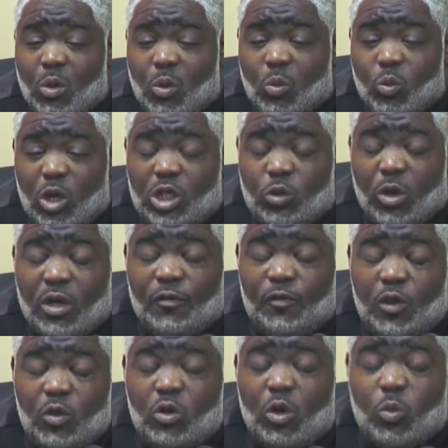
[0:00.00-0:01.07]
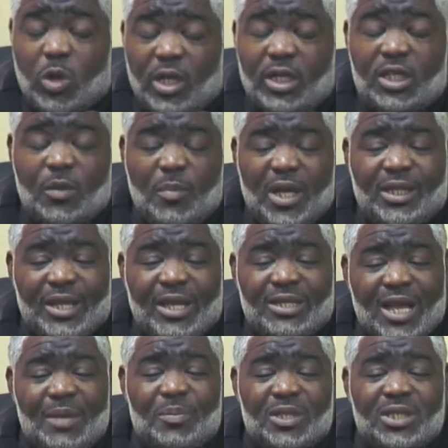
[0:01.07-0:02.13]
Which one of you are willing to make that
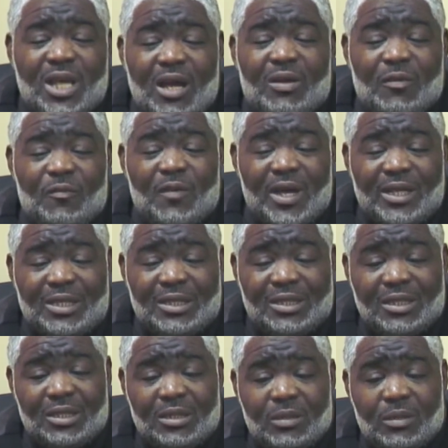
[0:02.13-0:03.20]
type of sacrifice?